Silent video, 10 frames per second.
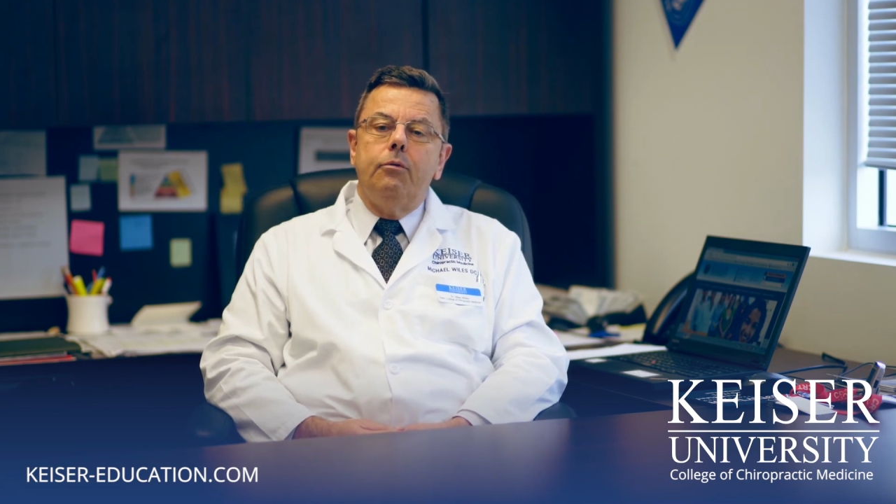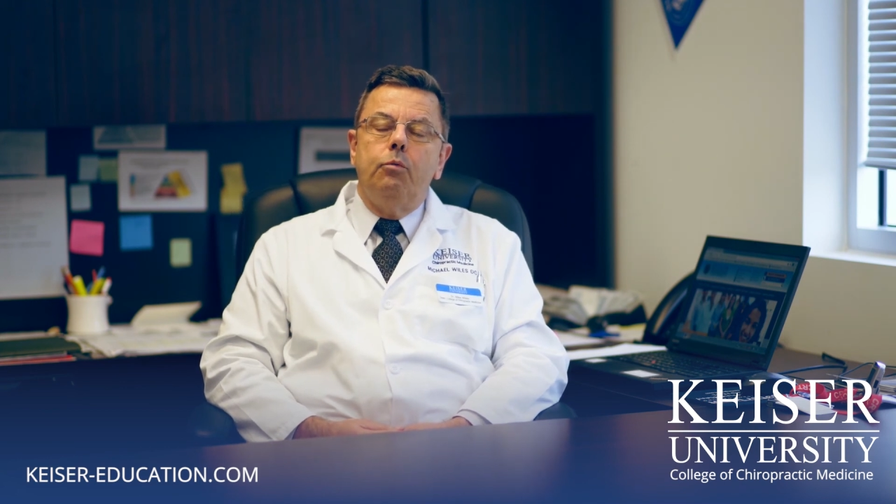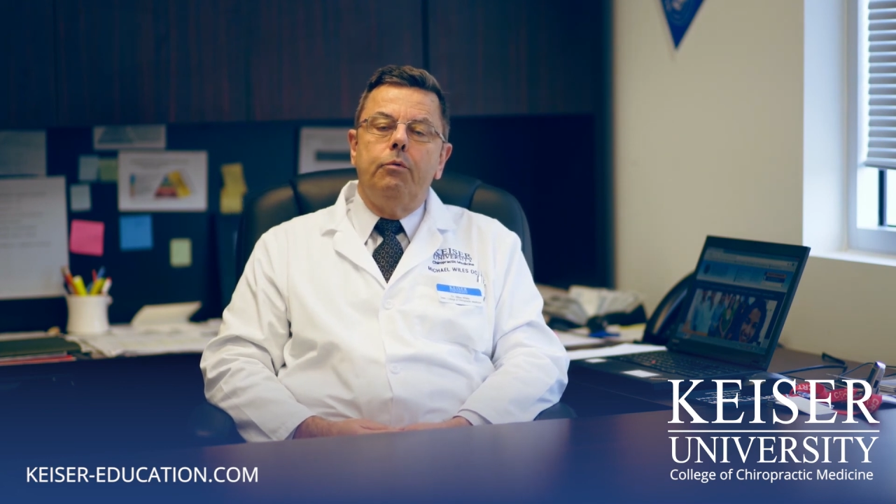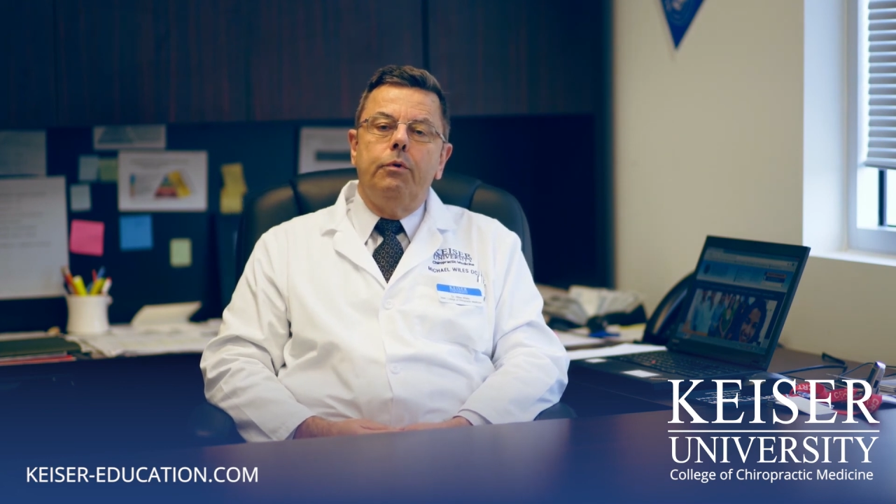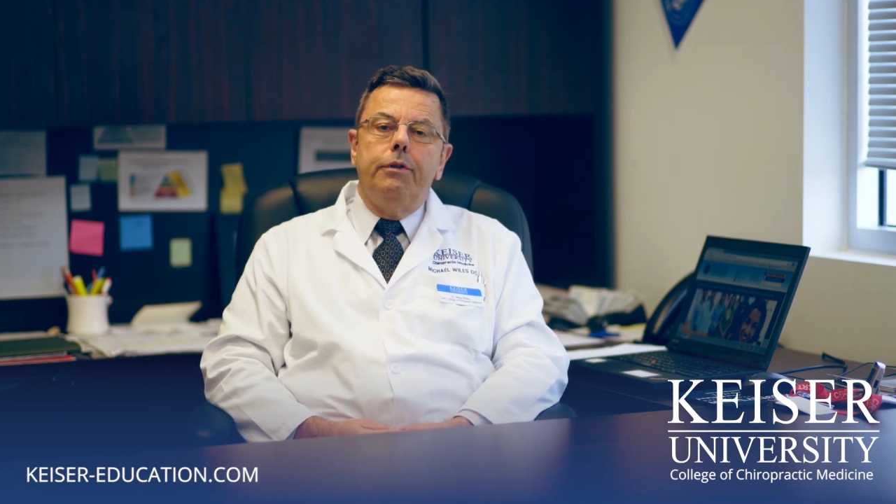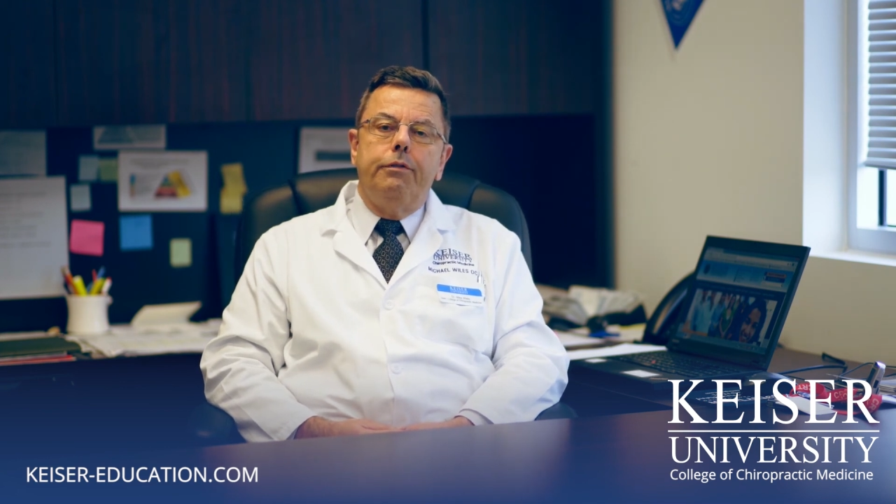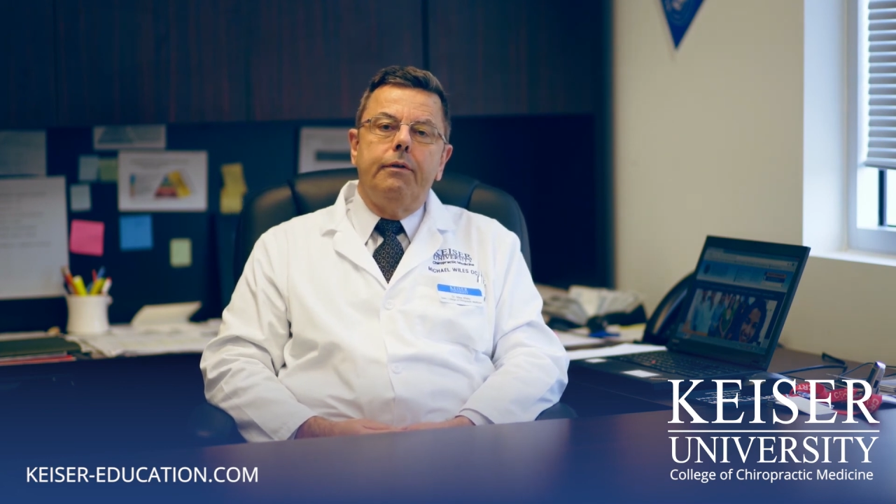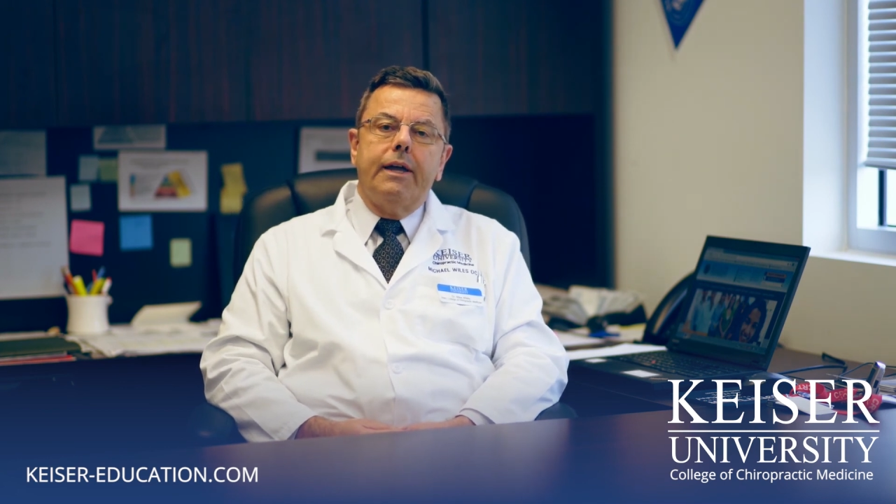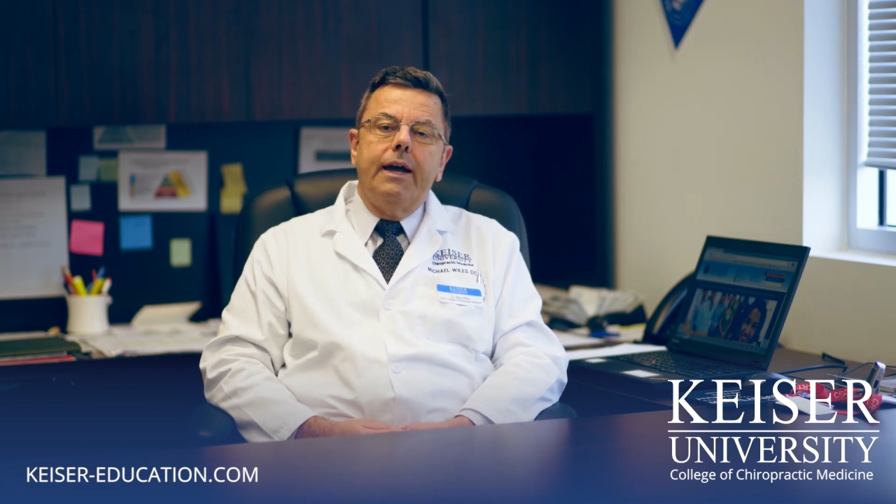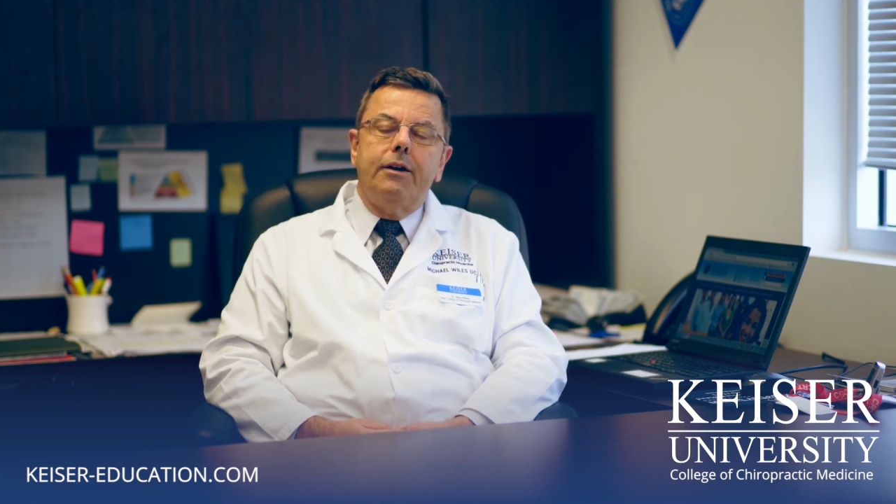
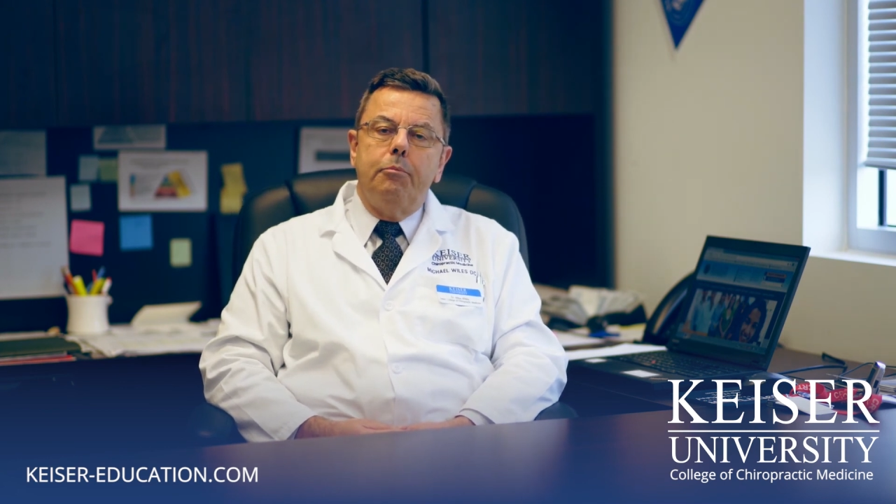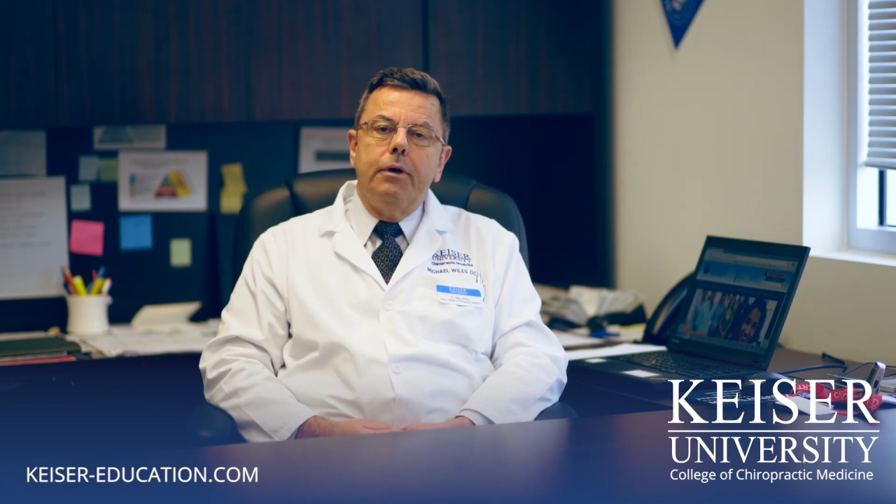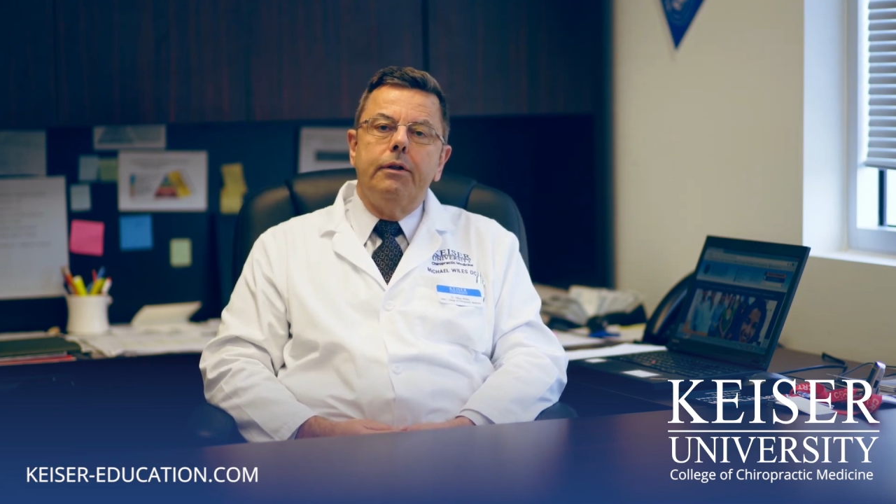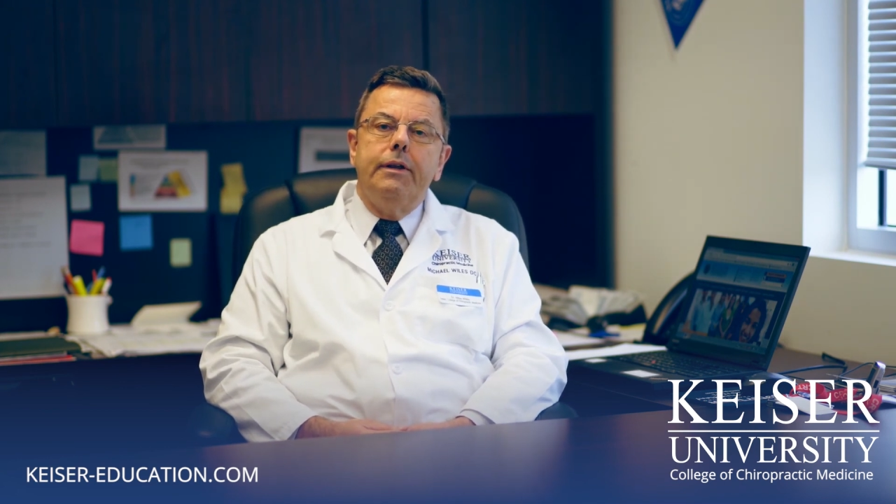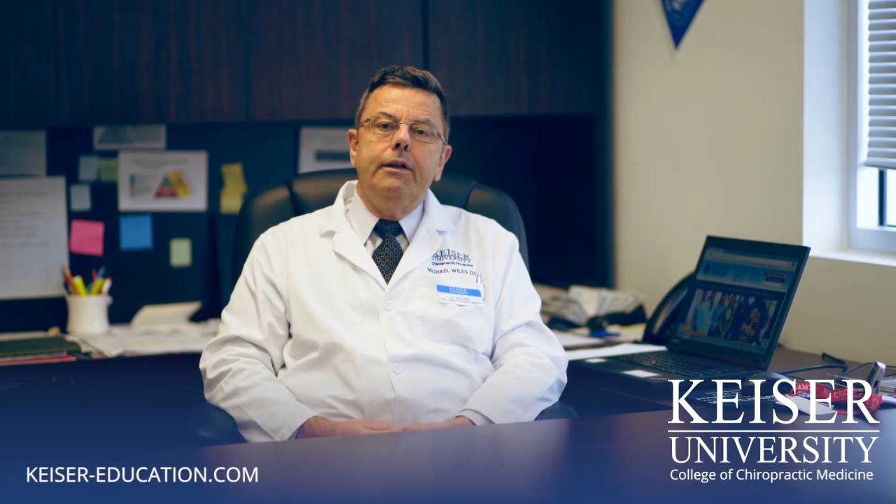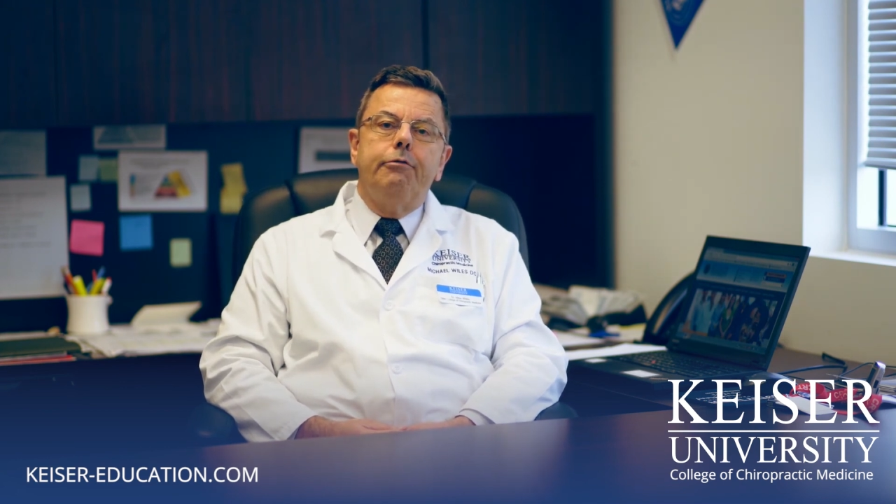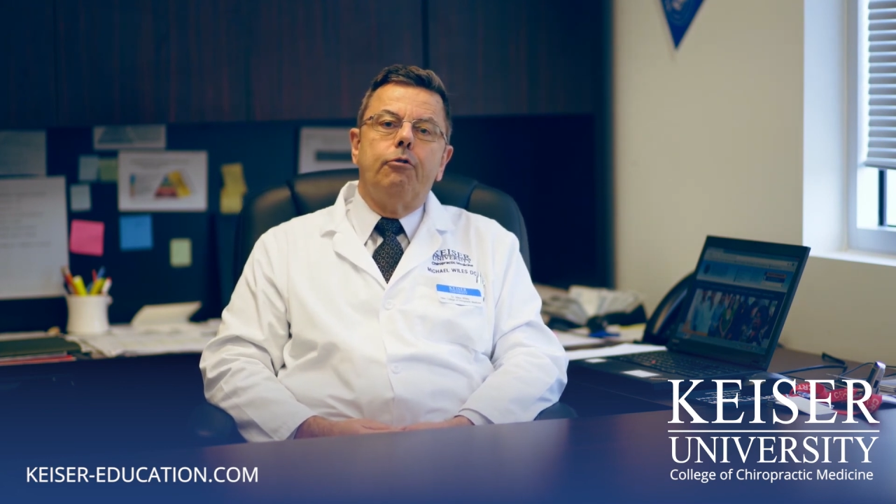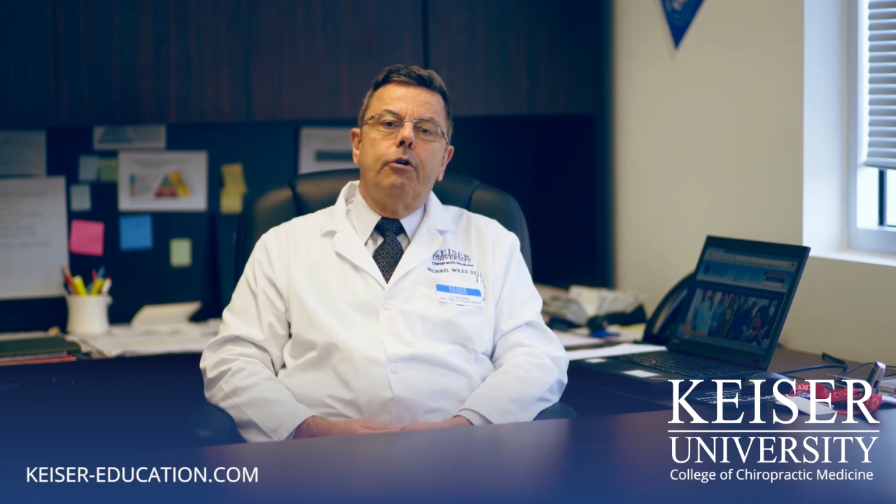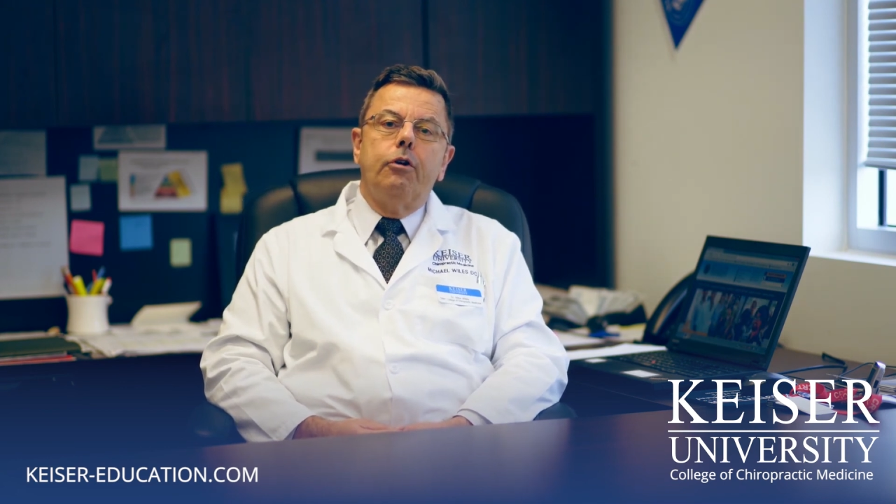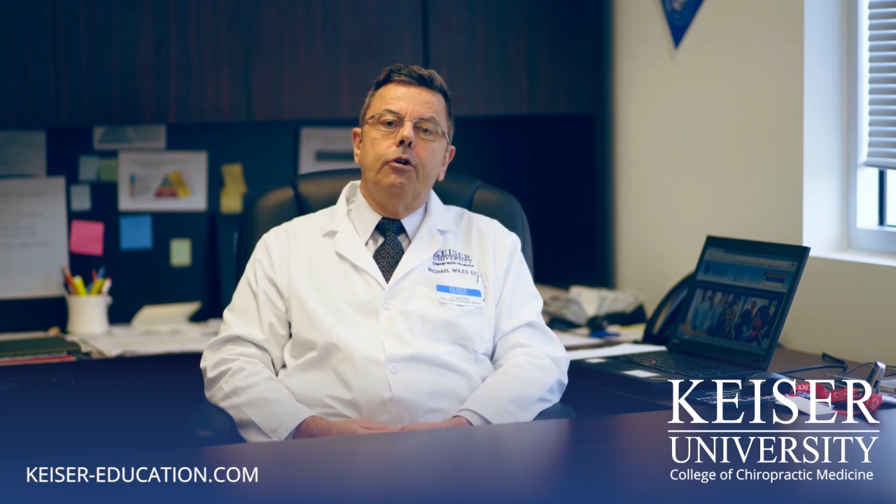with accountability for